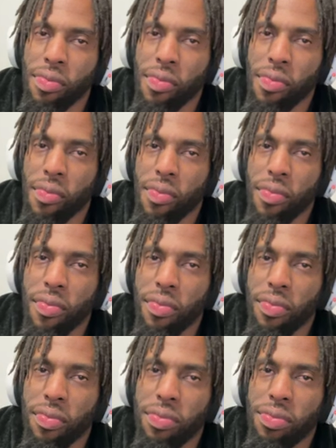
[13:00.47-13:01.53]

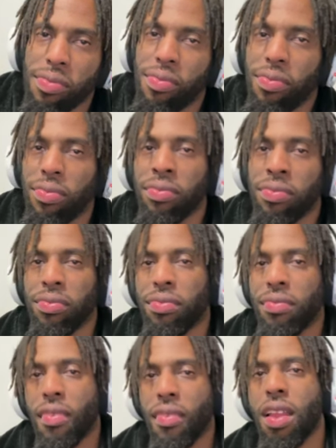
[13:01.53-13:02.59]

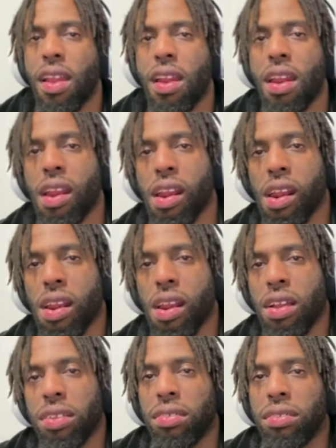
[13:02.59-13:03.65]

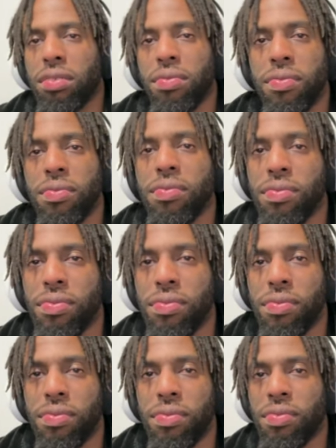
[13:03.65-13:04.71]

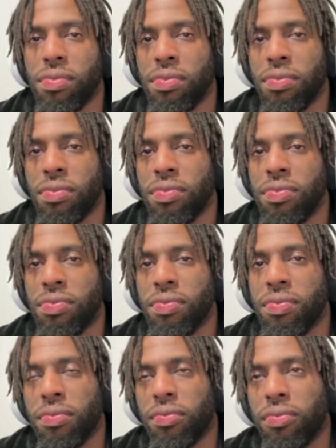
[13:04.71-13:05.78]

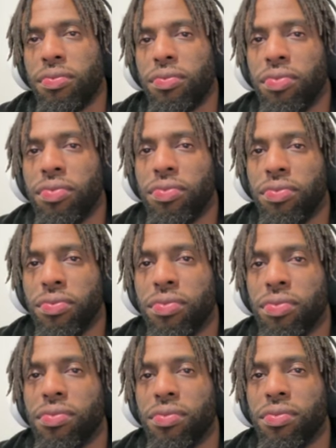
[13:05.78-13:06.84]

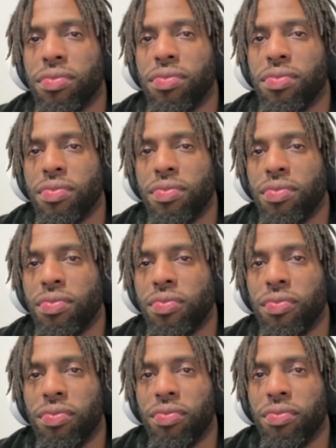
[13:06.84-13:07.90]

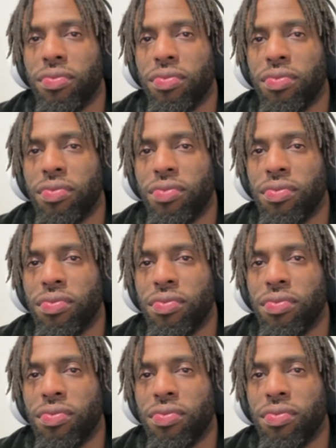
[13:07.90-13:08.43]
This person isn't speaking.